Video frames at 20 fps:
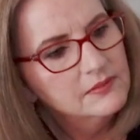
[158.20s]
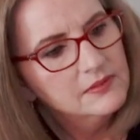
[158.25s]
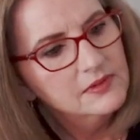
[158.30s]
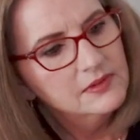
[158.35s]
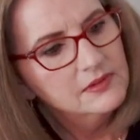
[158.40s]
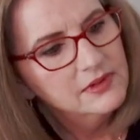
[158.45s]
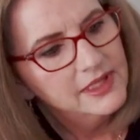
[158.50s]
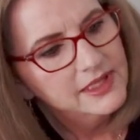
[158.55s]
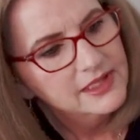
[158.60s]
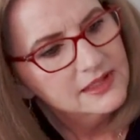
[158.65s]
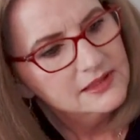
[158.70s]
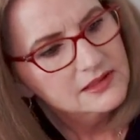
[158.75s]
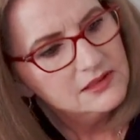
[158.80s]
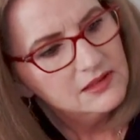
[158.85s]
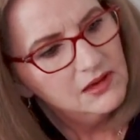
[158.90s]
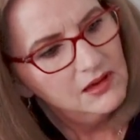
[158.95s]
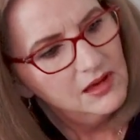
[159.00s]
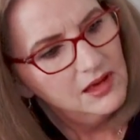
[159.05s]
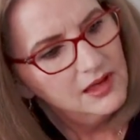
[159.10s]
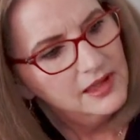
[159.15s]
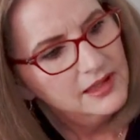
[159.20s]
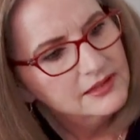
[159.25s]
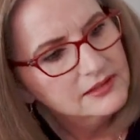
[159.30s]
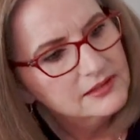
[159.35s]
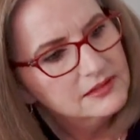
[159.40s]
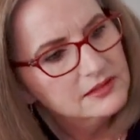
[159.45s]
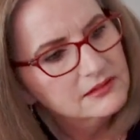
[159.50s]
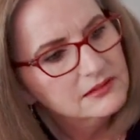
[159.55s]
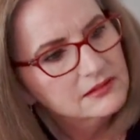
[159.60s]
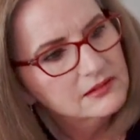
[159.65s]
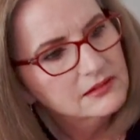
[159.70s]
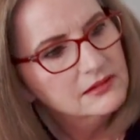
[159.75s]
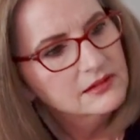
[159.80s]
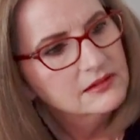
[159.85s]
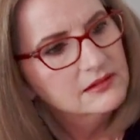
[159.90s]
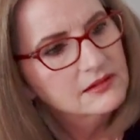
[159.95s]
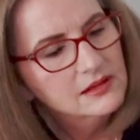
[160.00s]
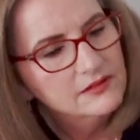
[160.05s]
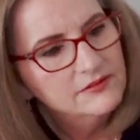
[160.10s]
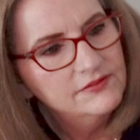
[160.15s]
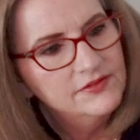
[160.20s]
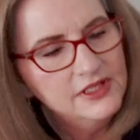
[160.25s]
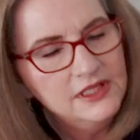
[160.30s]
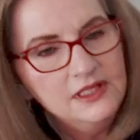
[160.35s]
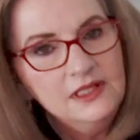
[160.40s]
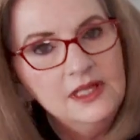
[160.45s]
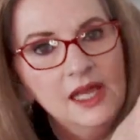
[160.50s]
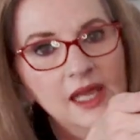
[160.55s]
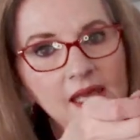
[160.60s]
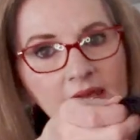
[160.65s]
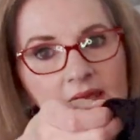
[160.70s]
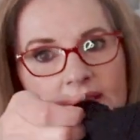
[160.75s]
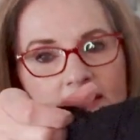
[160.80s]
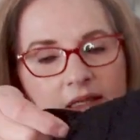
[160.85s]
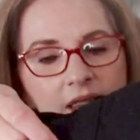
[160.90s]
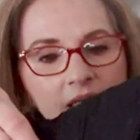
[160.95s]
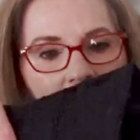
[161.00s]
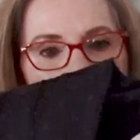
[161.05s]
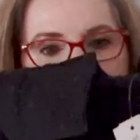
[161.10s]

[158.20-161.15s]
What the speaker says: Okay, it's got a V-neck,